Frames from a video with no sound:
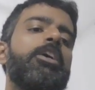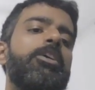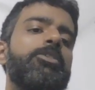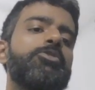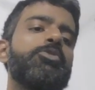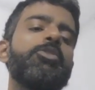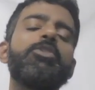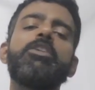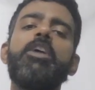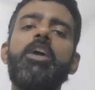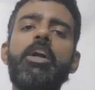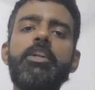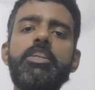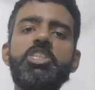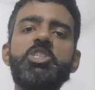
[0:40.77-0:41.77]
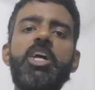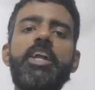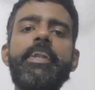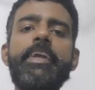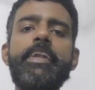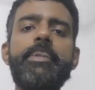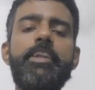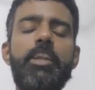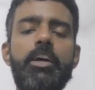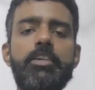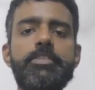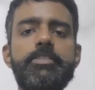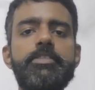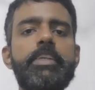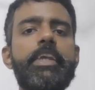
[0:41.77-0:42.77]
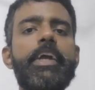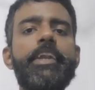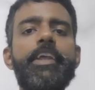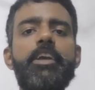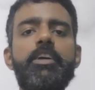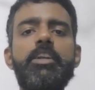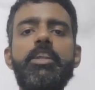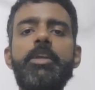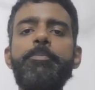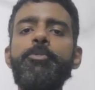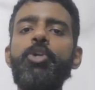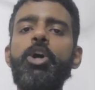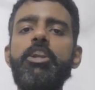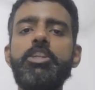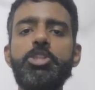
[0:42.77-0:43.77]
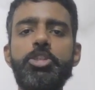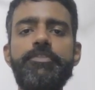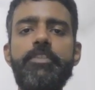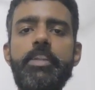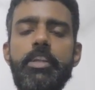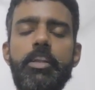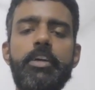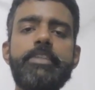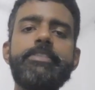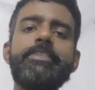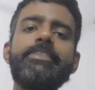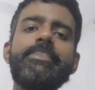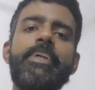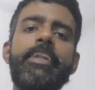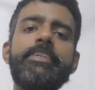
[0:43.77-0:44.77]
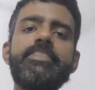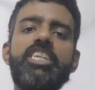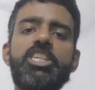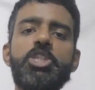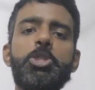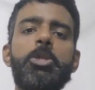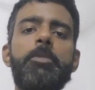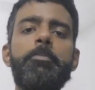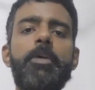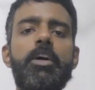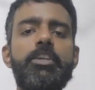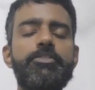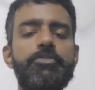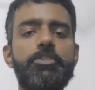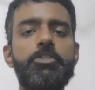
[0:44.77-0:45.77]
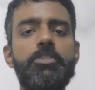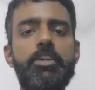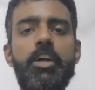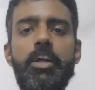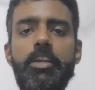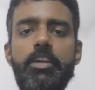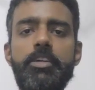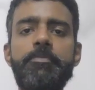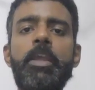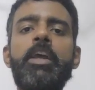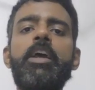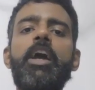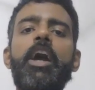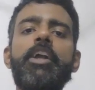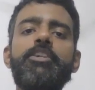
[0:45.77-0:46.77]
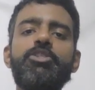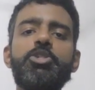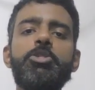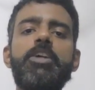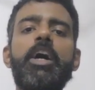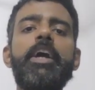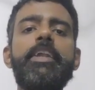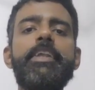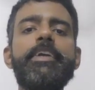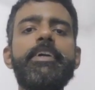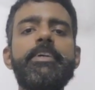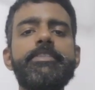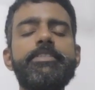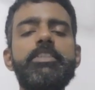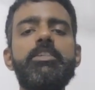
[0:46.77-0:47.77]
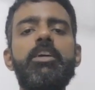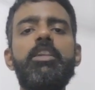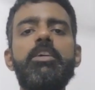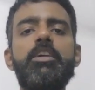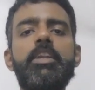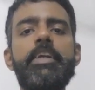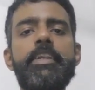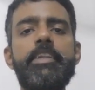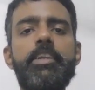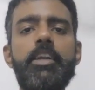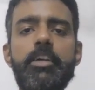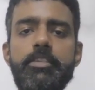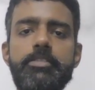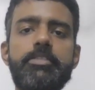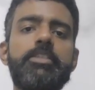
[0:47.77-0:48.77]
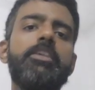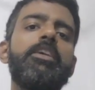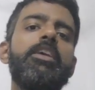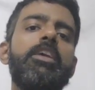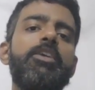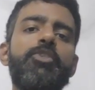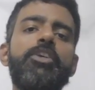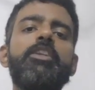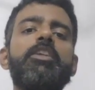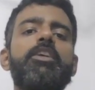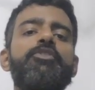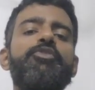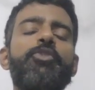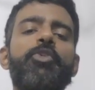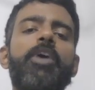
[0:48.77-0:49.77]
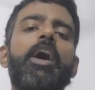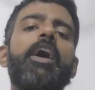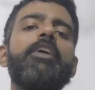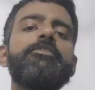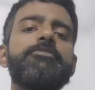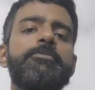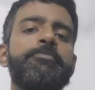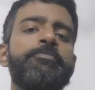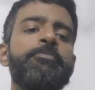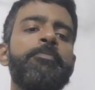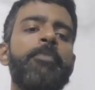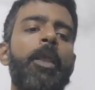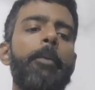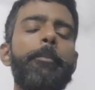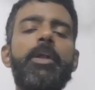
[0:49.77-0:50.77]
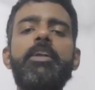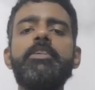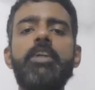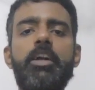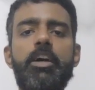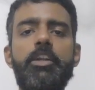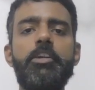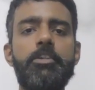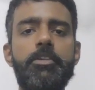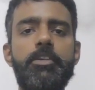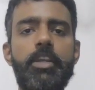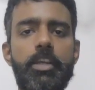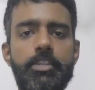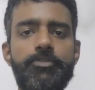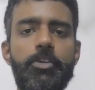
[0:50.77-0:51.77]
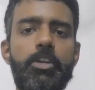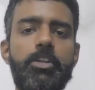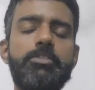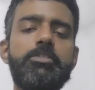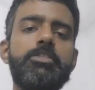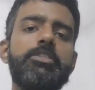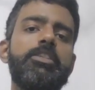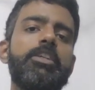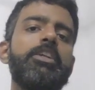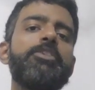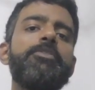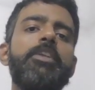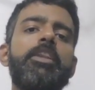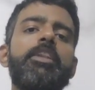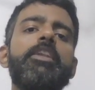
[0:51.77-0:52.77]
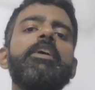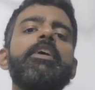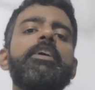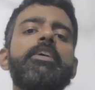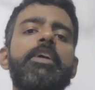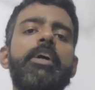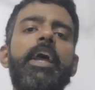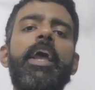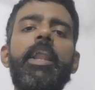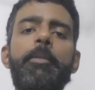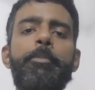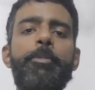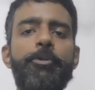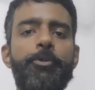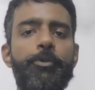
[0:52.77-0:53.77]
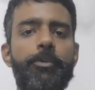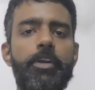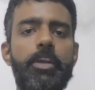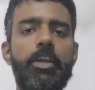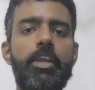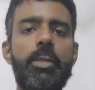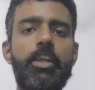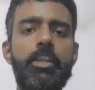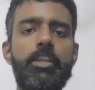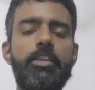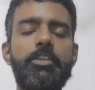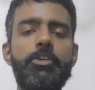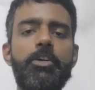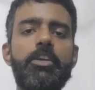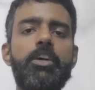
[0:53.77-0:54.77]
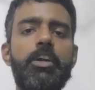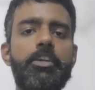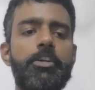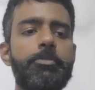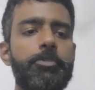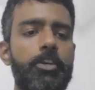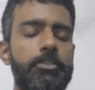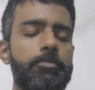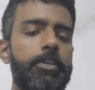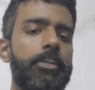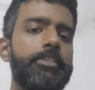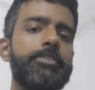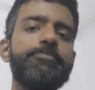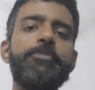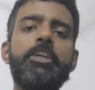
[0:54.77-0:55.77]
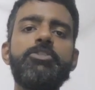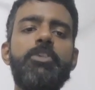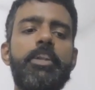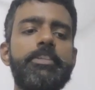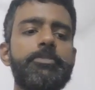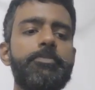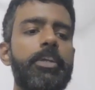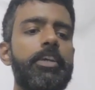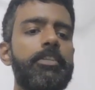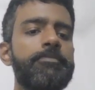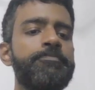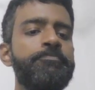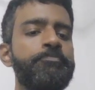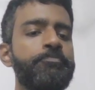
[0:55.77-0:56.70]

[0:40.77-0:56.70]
So understanding Linux, getting a deep knowledge of Linux is an essential part for your career, and you should highly consider learning Linux. Even if you have built a career on AS400, it will help you in your career prospects. So let's begin.